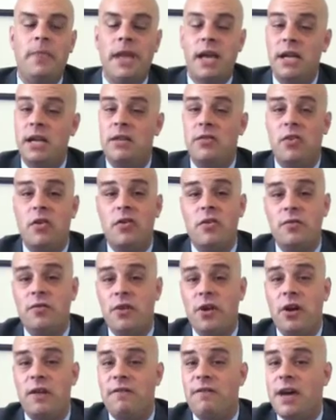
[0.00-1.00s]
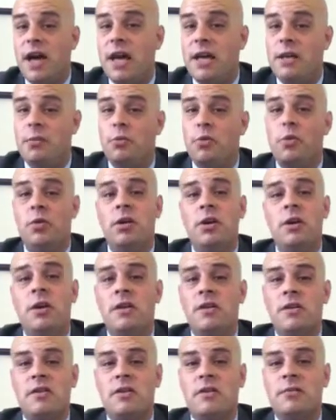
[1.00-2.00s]
And it's also very valuable,
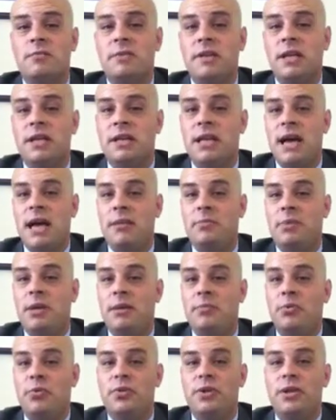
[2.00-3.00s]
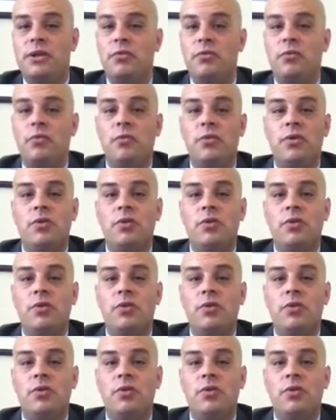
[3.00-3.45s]
something that people don't